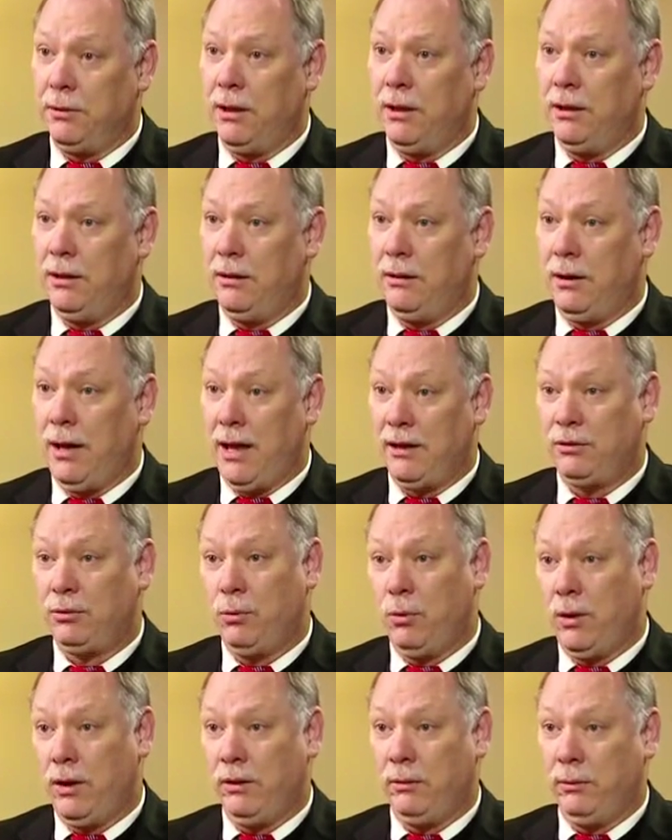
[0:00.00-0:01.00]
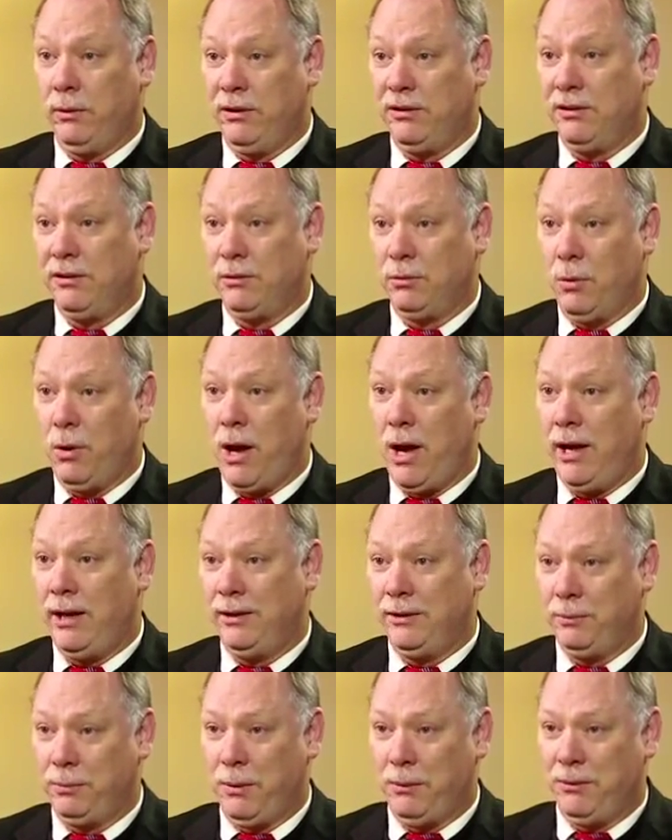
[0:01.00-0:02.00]
And that's one of the reasons why,
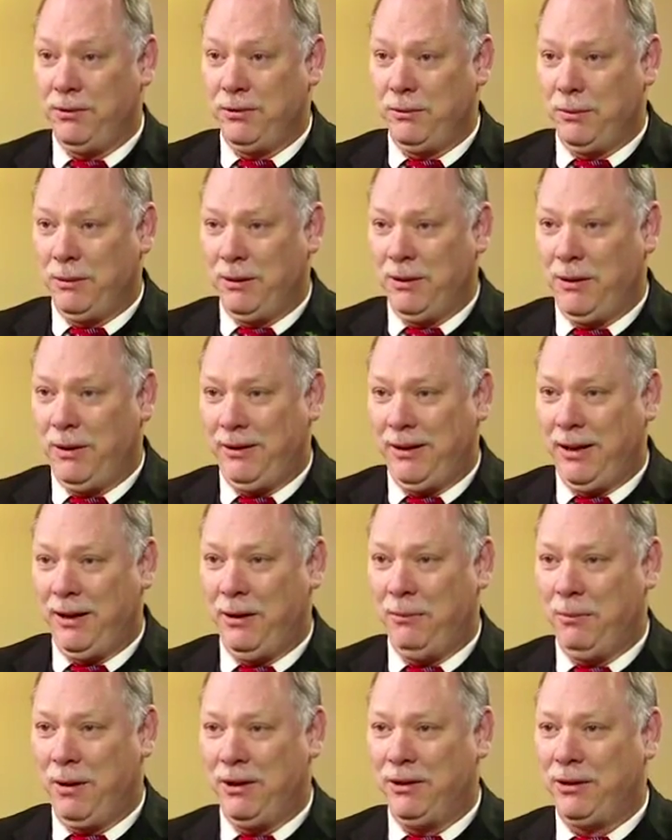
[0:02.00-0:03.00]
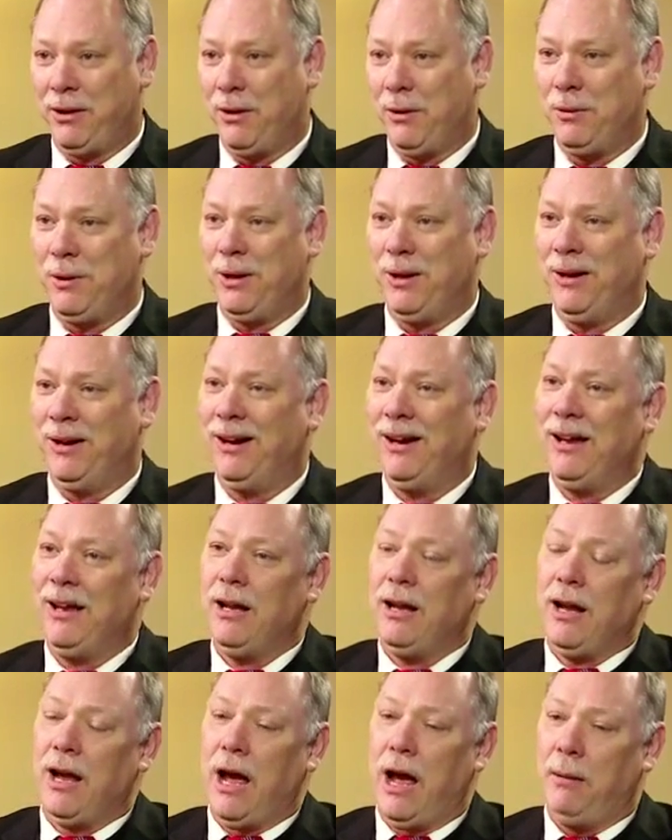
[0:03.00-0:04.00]
you probably see my little thing on my coat here,
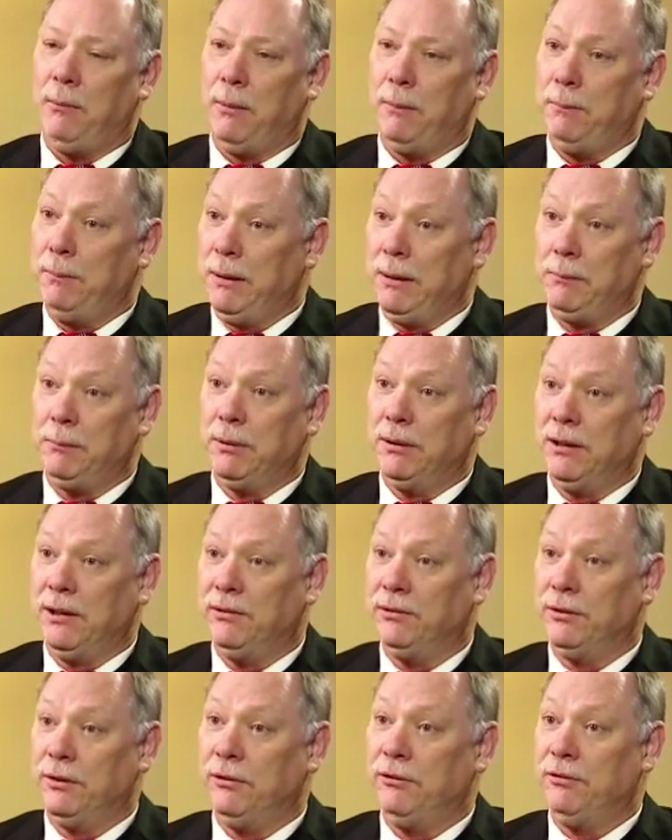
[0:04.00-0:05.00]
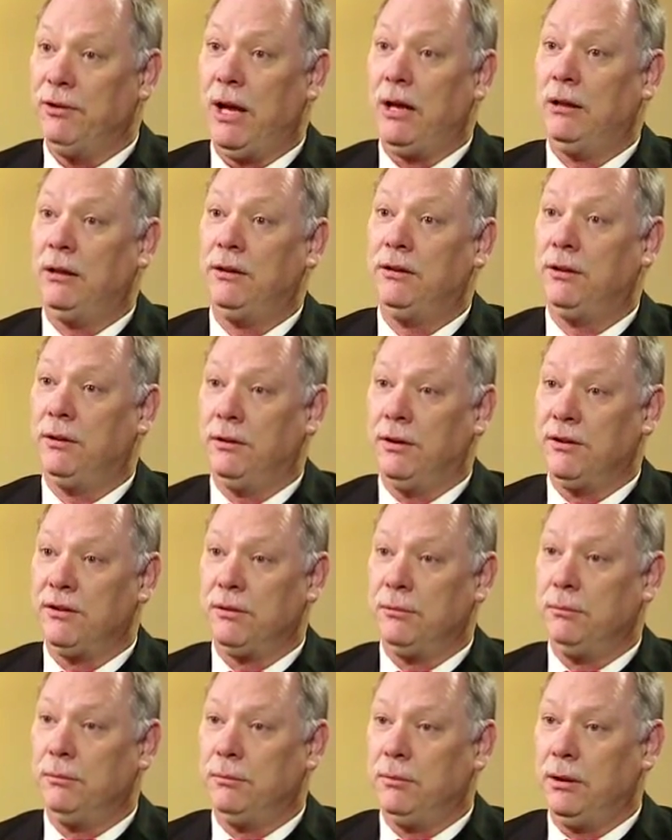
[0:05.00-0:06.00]
I'm a big believer in
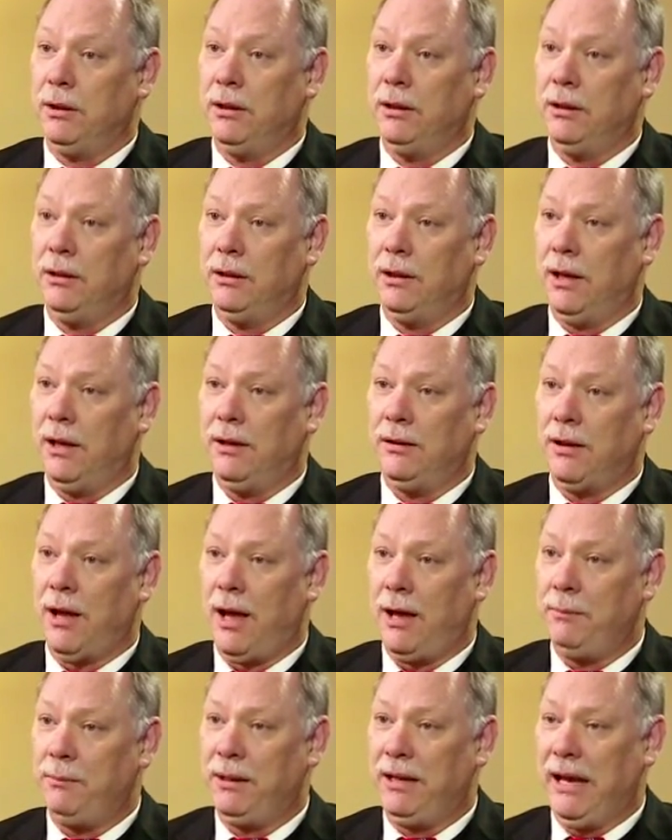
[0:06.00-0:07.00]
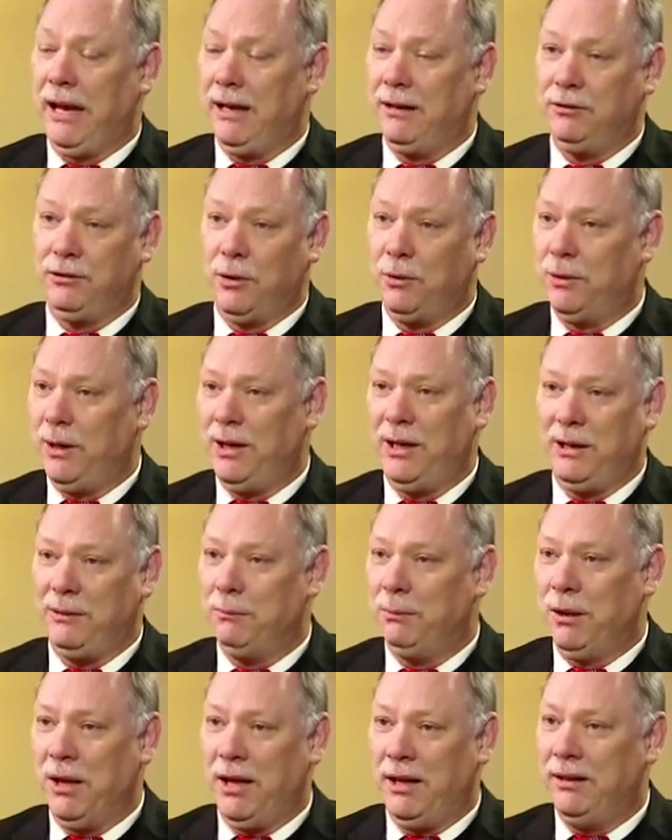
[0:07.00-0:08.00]
voluntarism. And I began donating
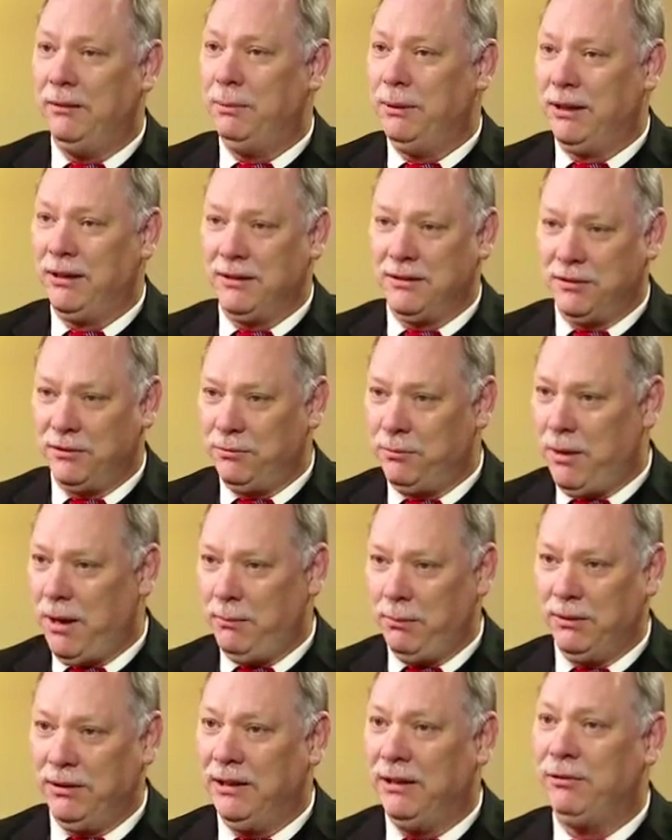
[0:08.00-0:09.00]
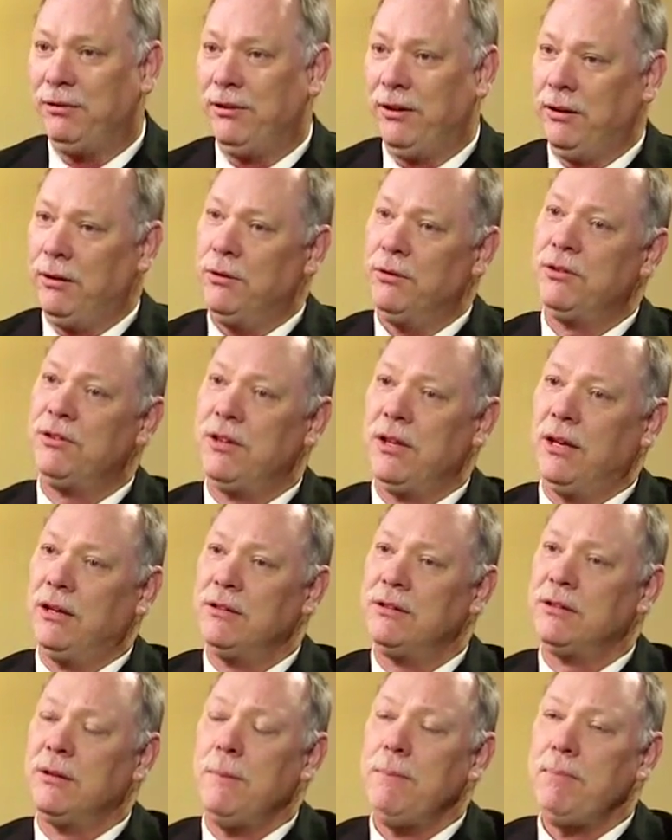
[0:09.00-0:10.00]
blood because of my belief in those
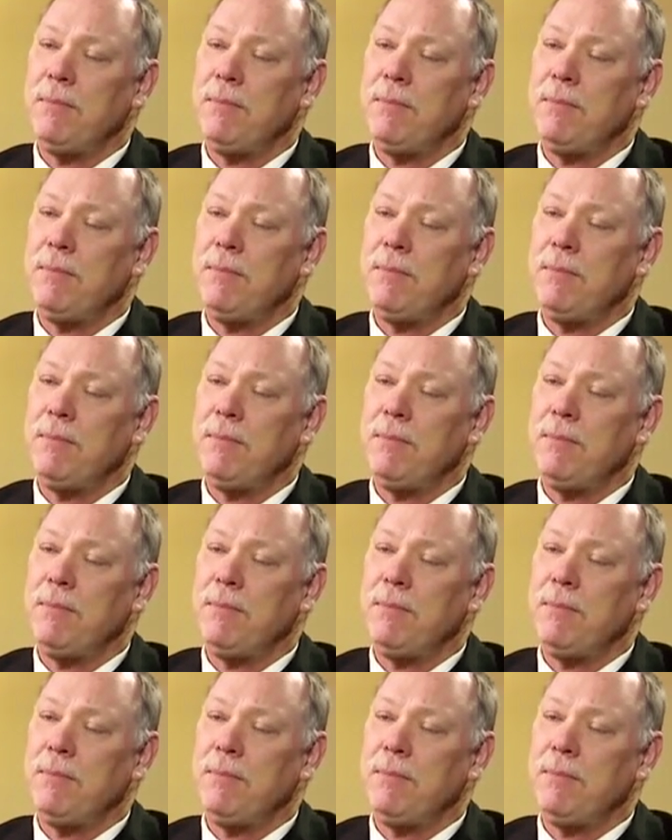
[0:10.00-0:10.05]
things.